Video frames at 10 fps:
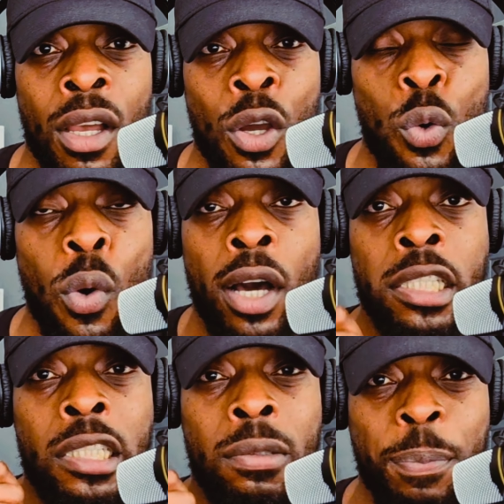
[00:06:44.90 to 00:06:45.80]
who are
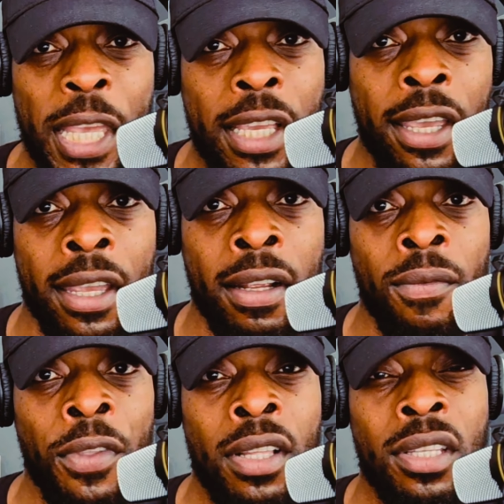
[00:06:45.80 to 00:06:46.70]
speaking
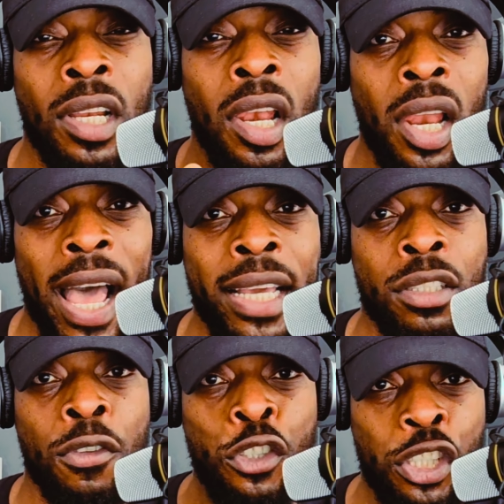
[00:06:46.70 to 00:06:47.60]
to the likes
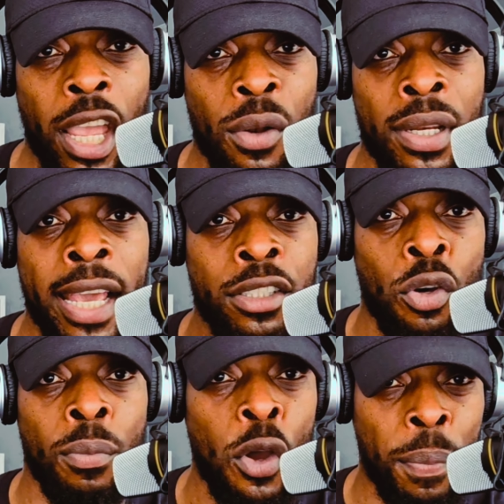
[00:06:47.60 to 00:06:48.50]
of Shell and
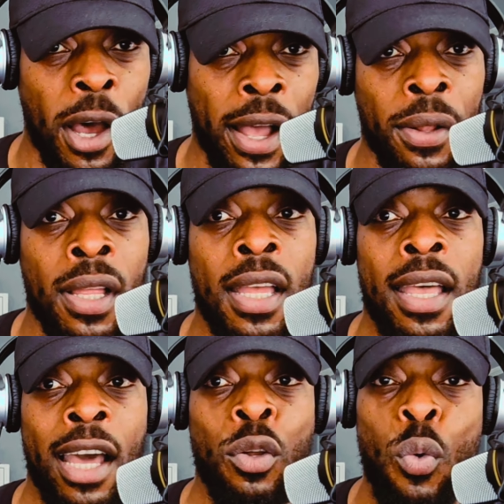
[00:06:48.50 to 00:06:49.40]
ExxonMobil
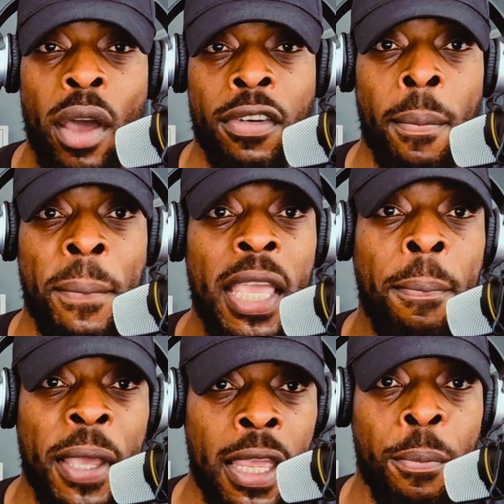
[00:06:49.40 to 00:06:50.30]
and whoever,
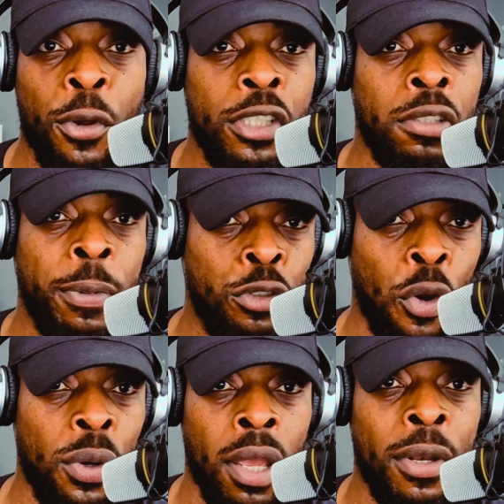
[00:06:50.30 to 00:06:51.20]
BP, British
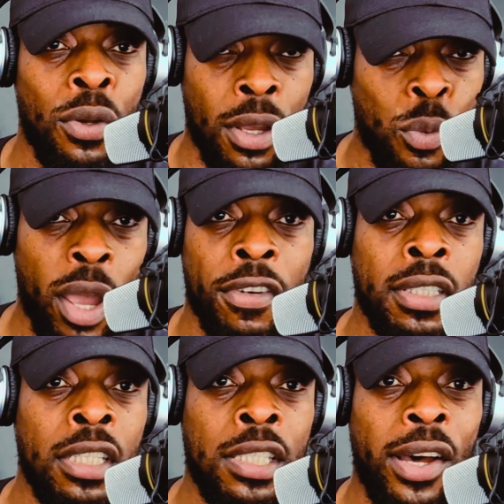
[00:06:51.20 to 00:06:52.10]
Petroleum, and whoever
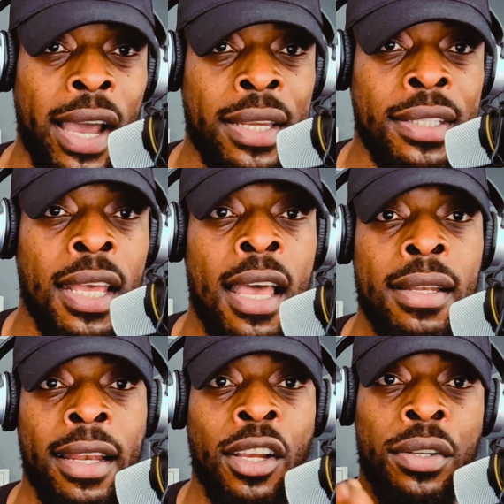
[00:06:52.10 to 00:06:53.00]
decides that
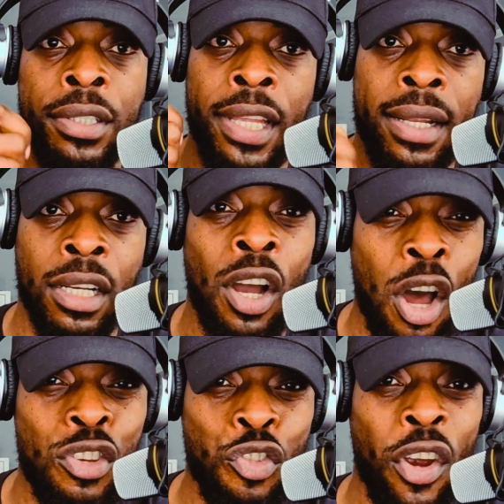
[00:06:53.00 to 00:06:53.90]
they're going to take the
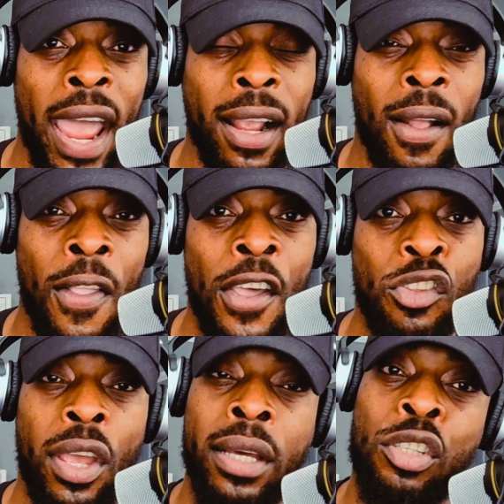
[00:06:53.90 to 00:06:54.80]
contract
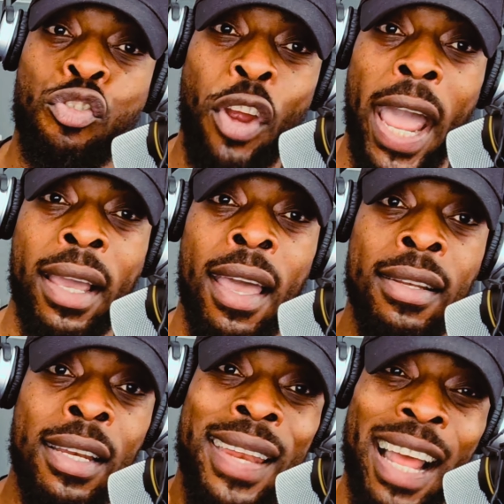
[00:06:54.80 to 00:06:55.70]
to extract the
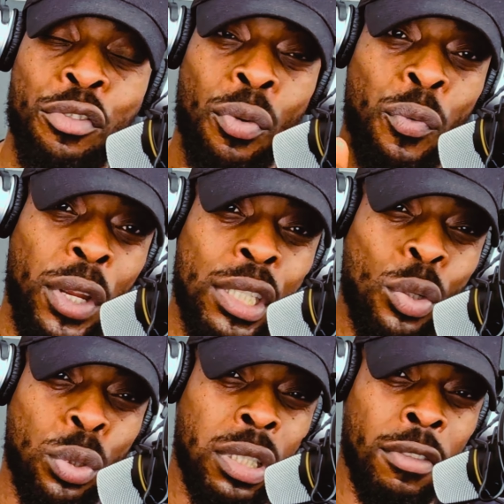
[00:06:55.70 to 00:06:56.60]
natural
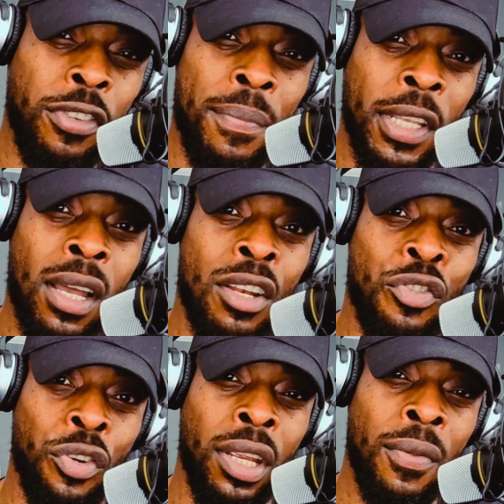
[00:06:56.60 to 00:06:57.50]
resources from the
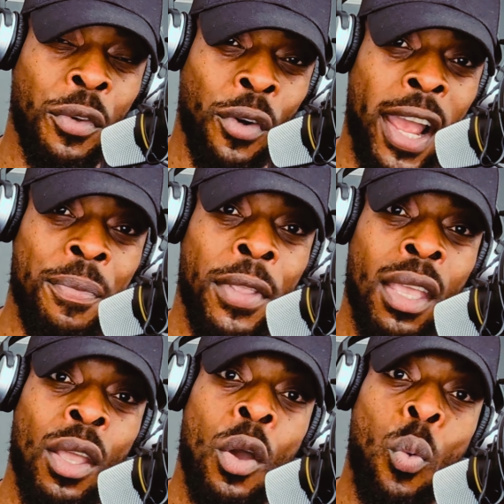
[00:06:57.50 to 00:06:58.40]
country, right?
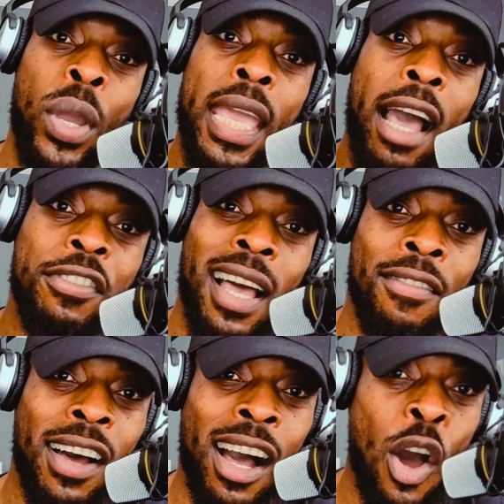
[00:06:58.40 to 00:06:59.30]
We have to have
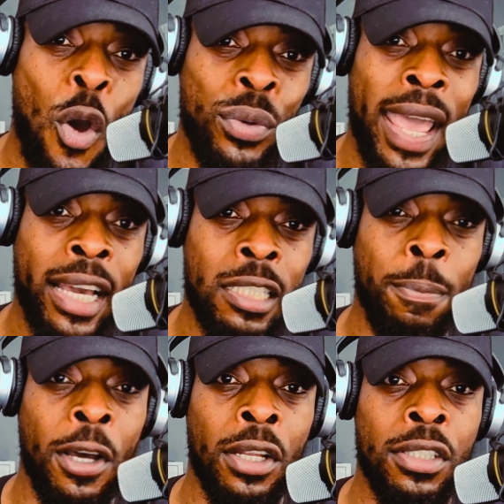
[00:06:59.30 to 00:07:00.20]
our own
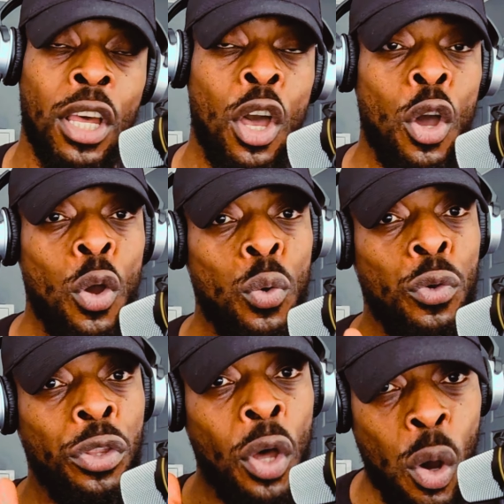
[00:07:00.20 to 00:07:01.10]
experts who
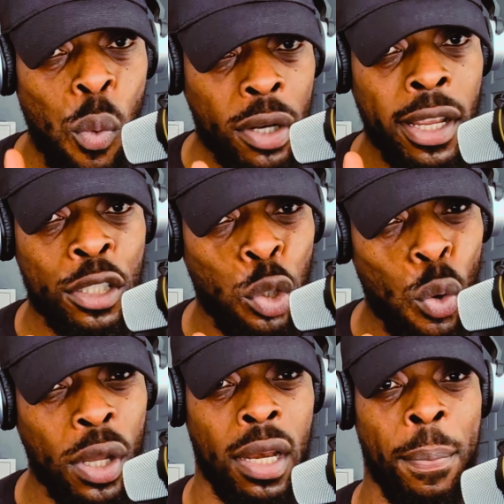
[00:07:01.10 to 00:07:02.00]
know what they're
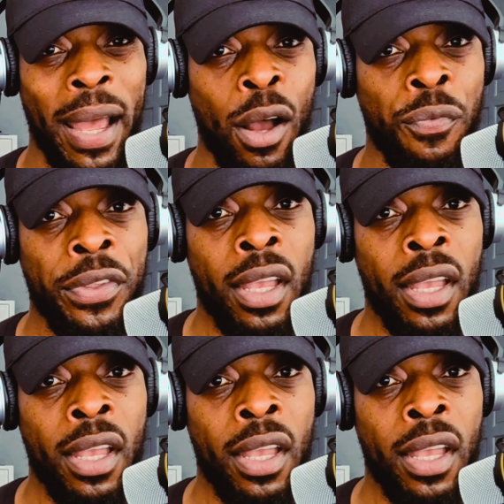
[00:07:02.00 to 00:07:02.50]
talking about